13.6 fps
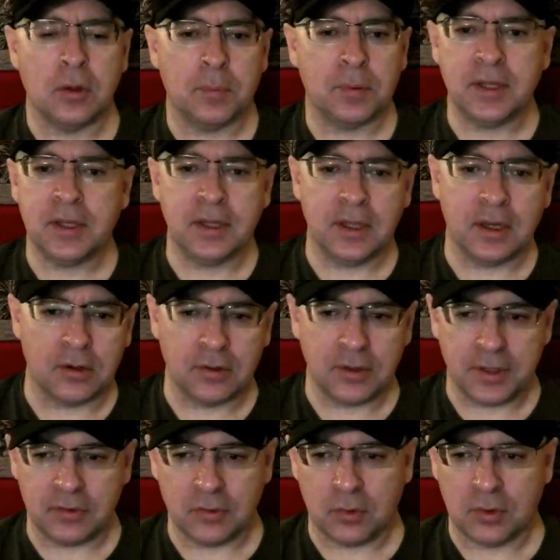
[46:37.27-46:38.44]
utterly, and
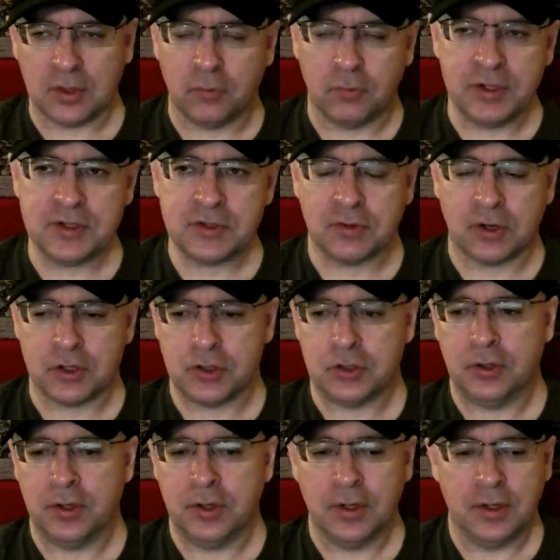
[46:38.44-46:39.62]
totally restructured
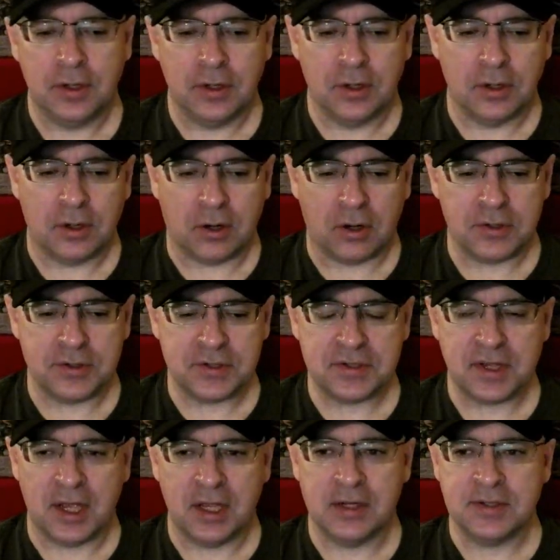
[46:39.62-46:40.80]
our
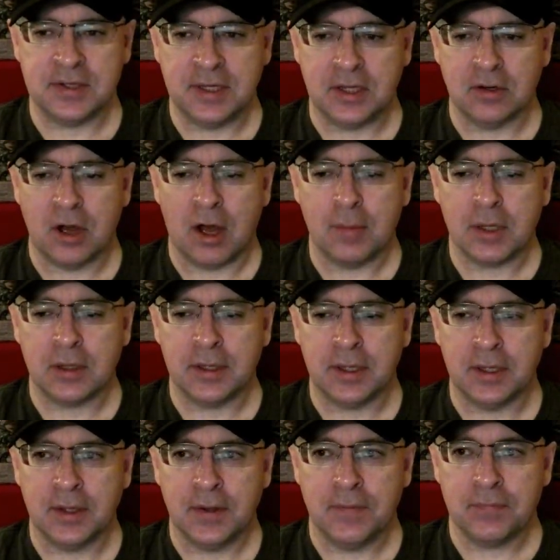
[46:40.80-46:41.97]
societies economically
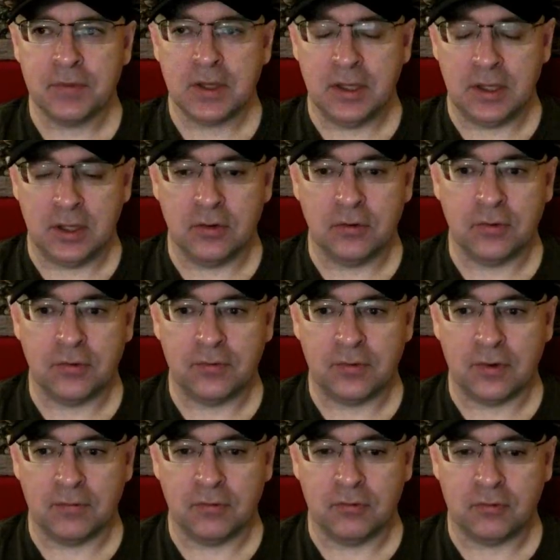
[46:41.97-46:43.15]
in the interest of
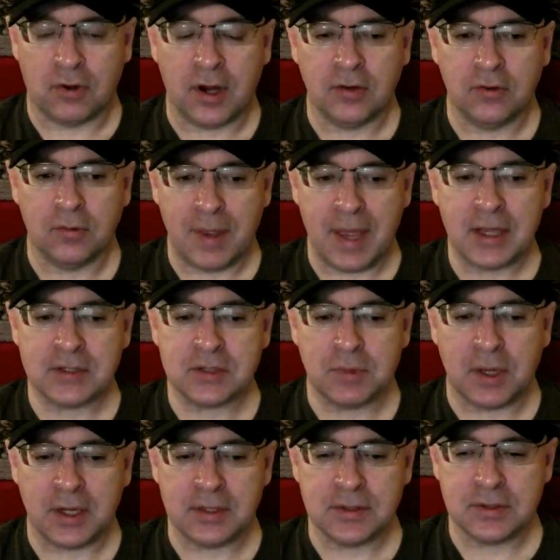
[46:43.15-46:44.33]
trying to maximize
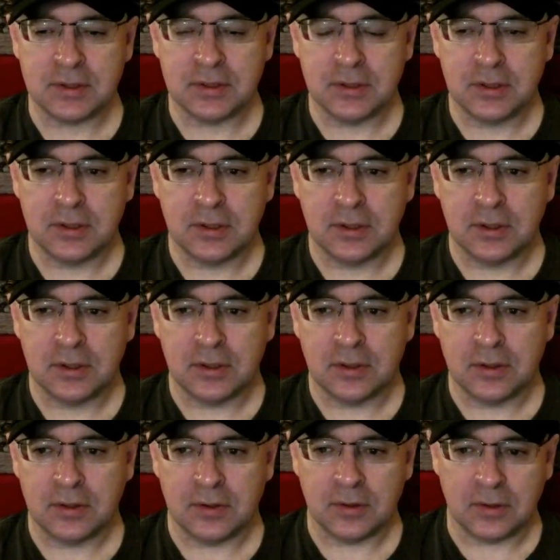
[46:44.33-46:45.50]

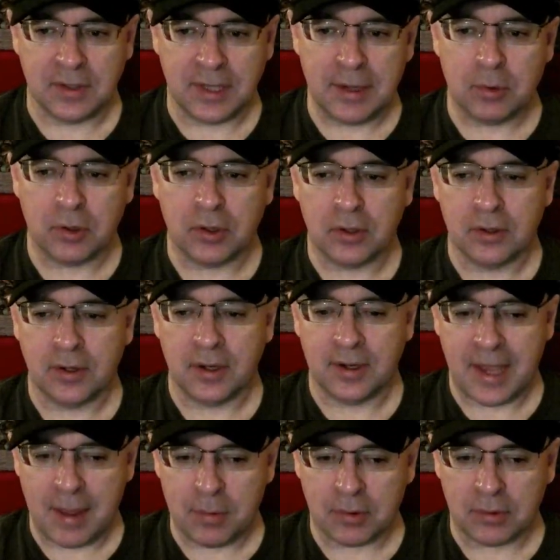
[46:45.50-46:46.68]
labor and capital.
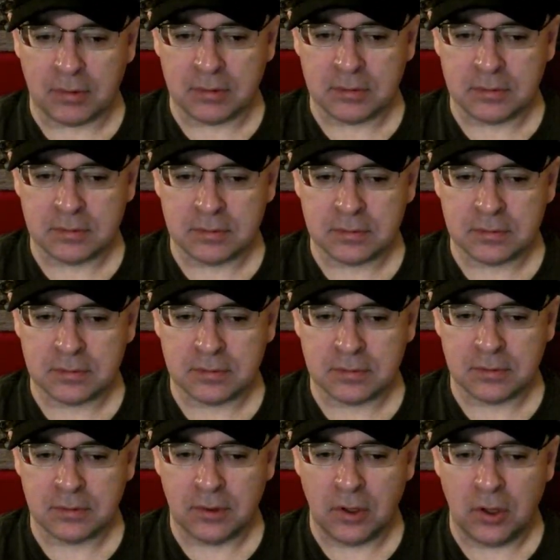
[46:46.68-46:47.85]

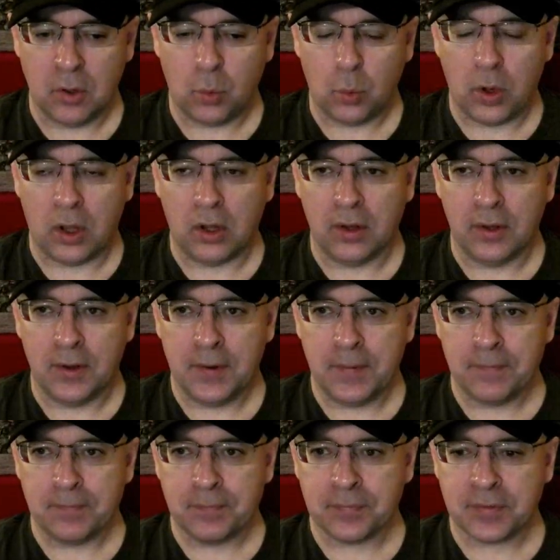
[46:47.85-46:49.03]
Well,
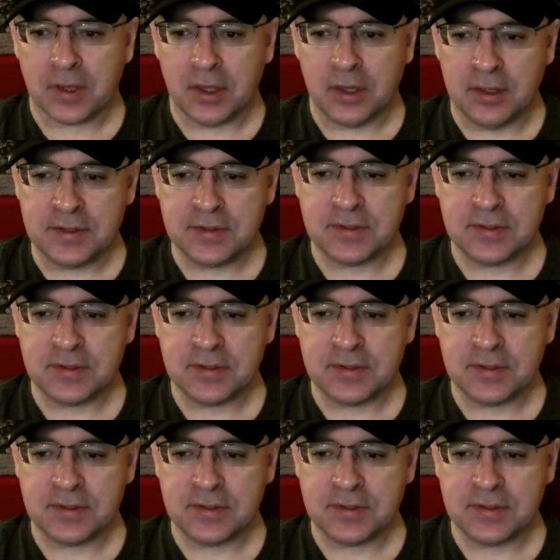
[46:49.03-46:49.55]
this